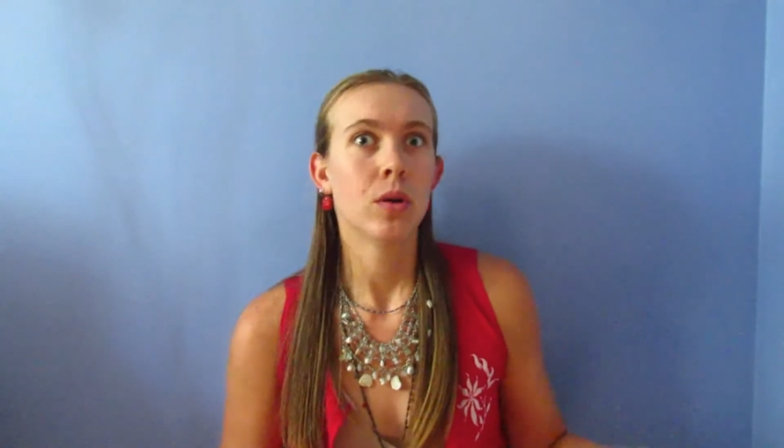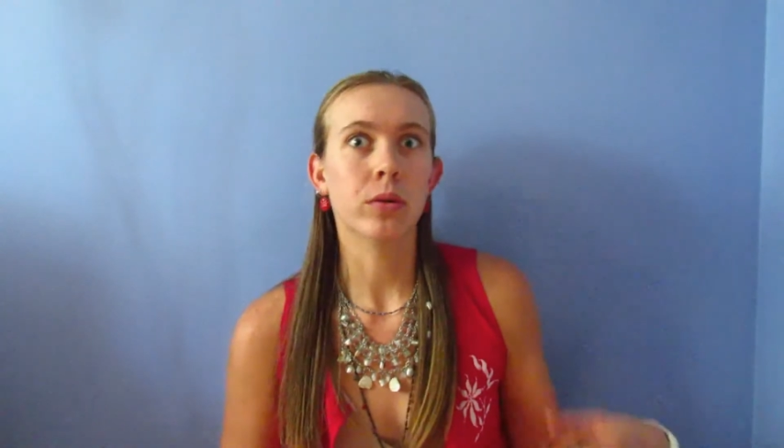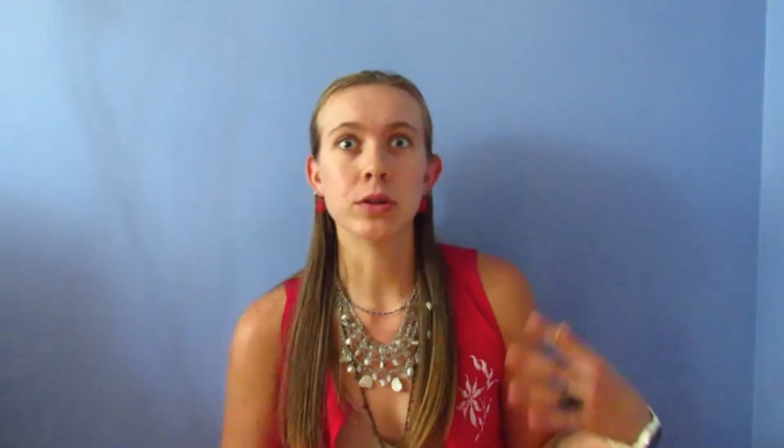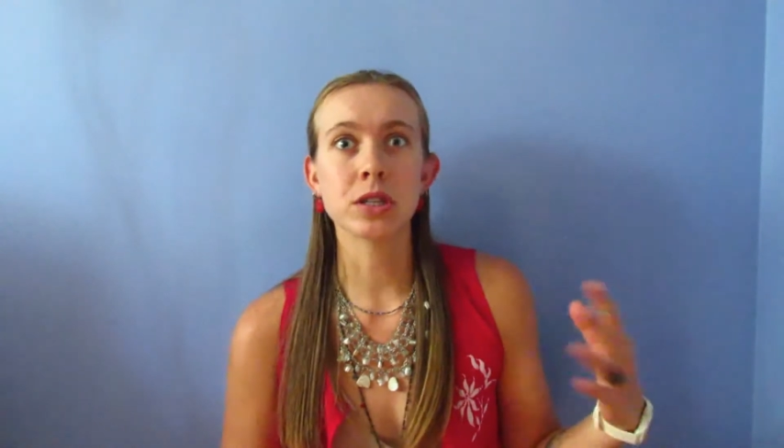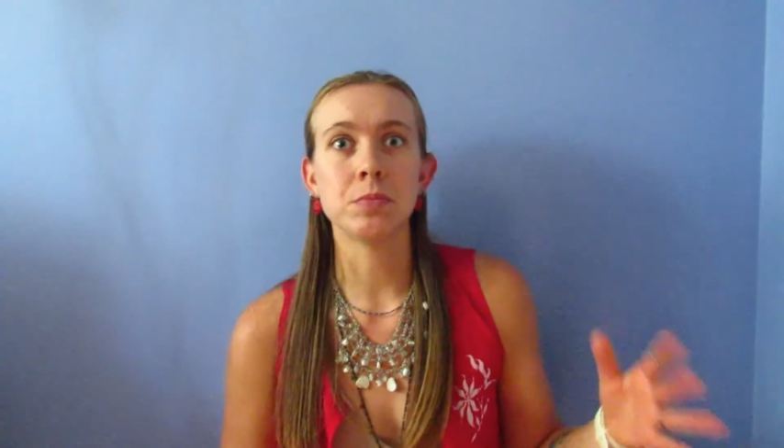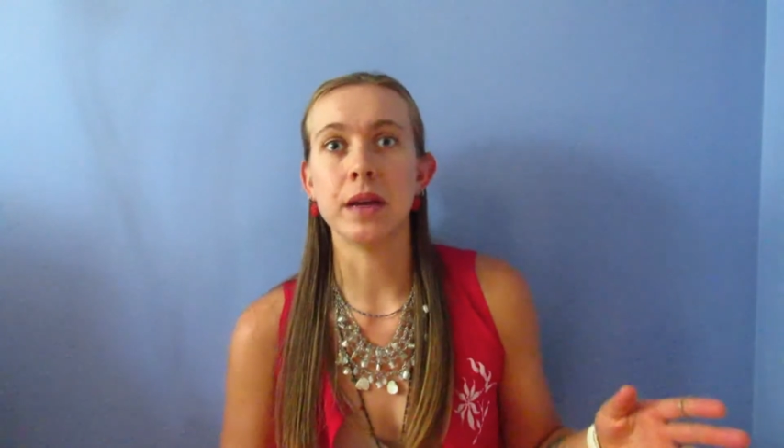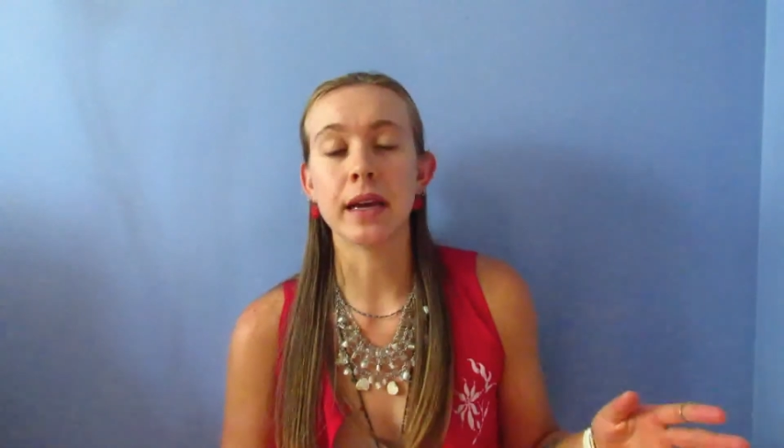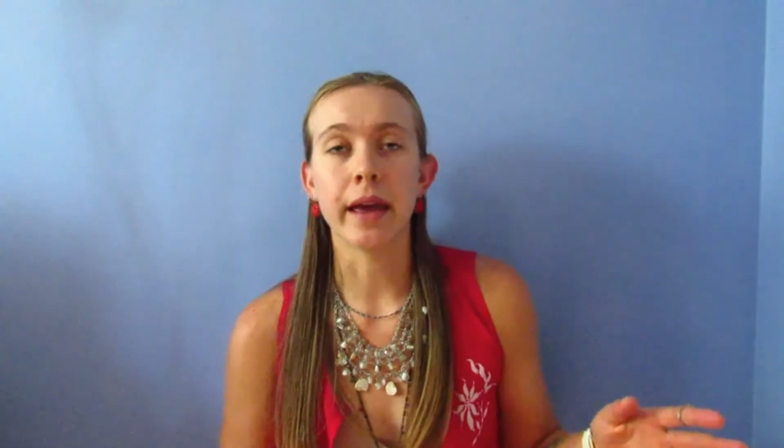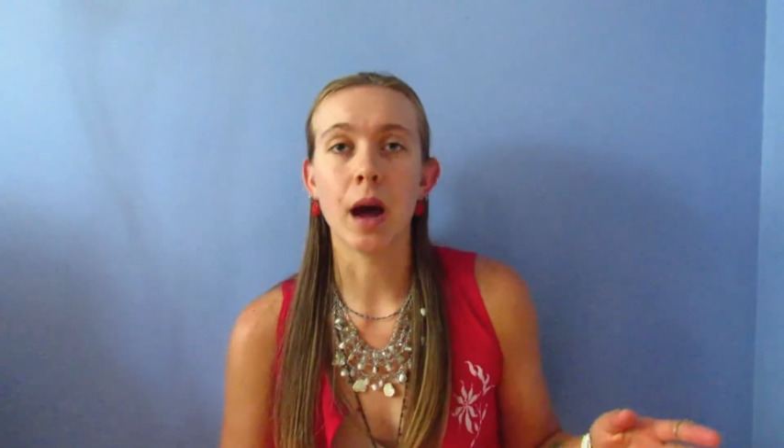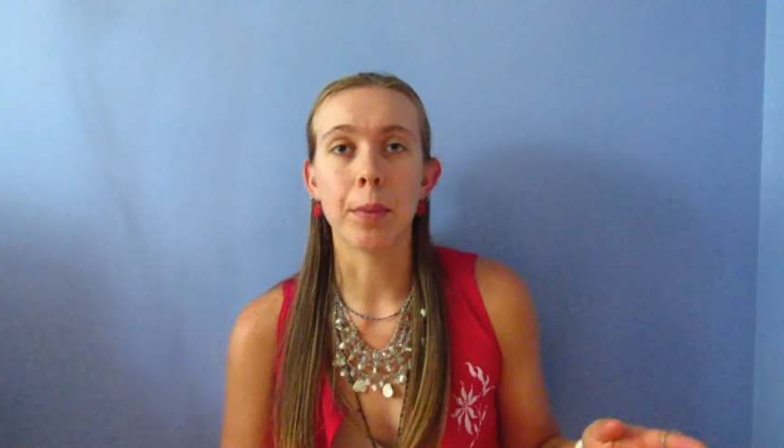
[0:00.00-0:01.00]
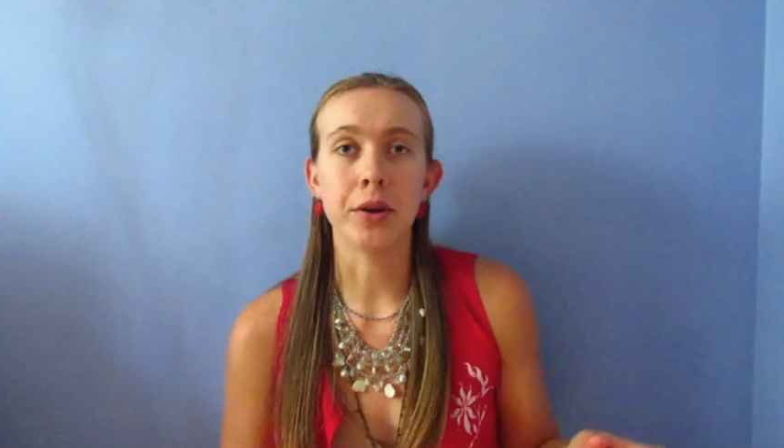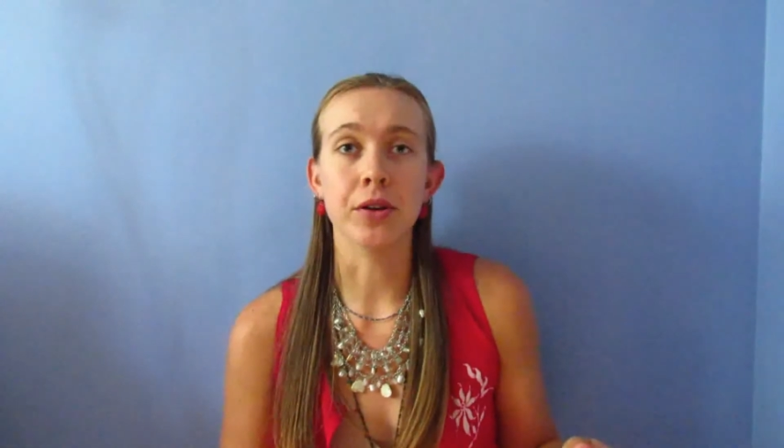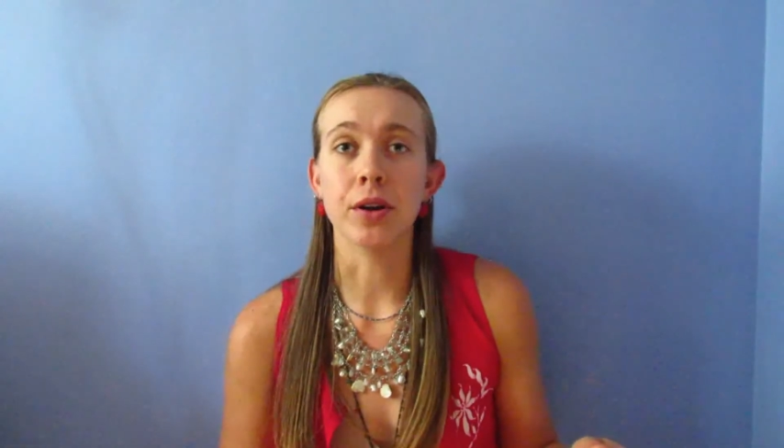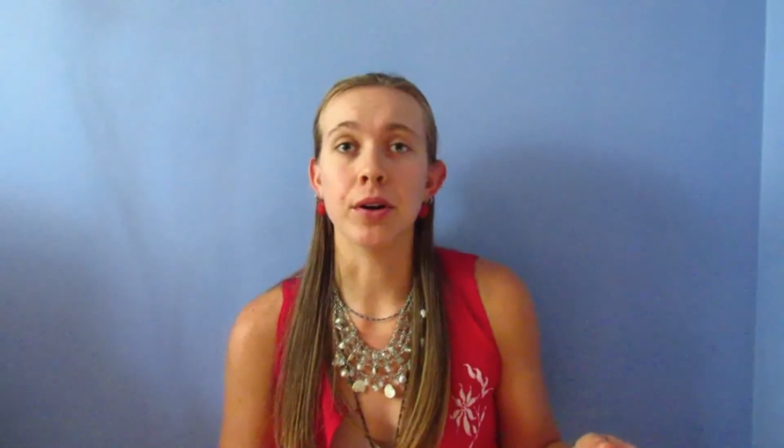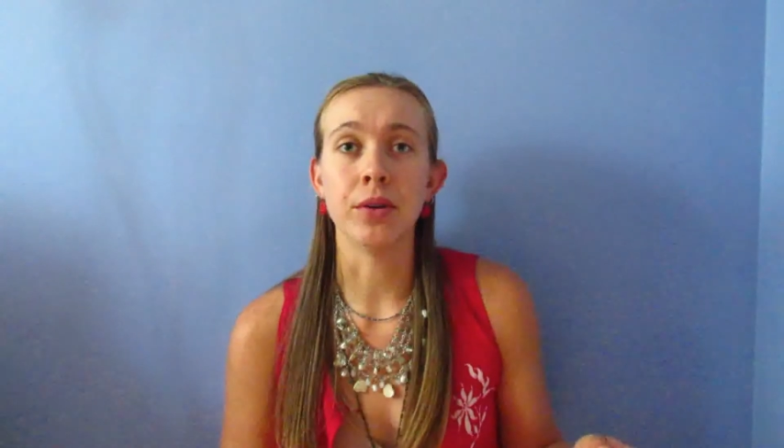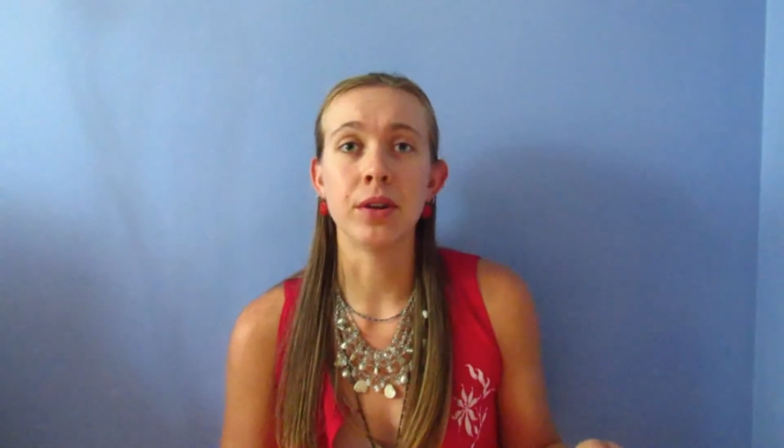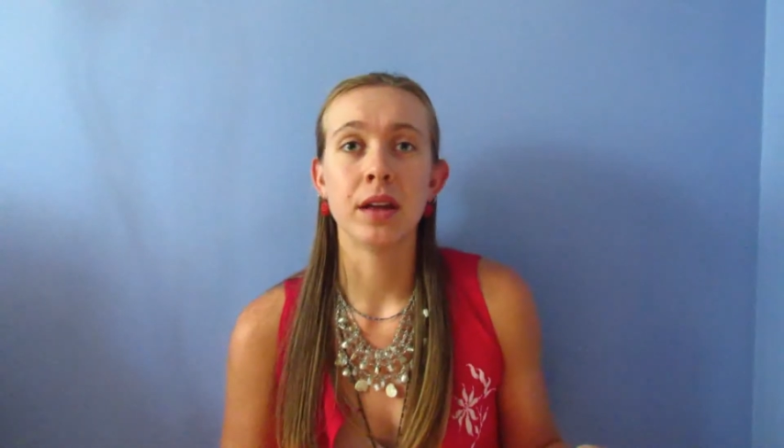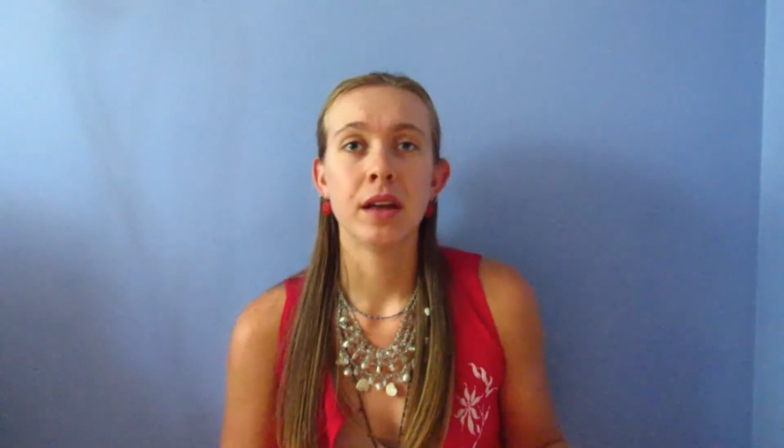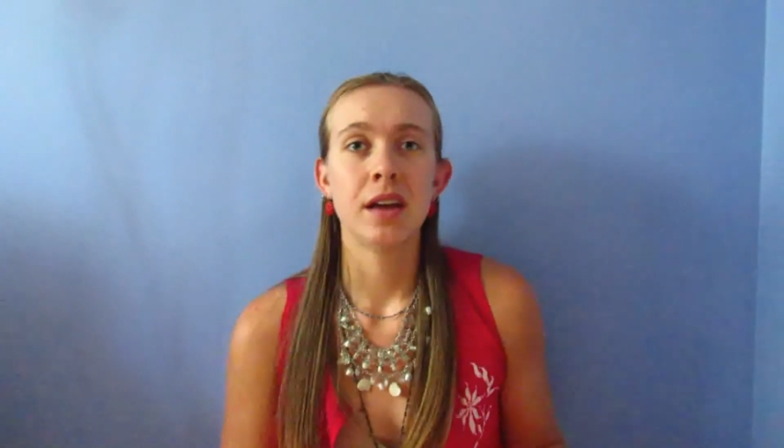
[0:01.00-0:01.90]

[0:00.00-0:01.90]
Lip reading: or just making it up on your own,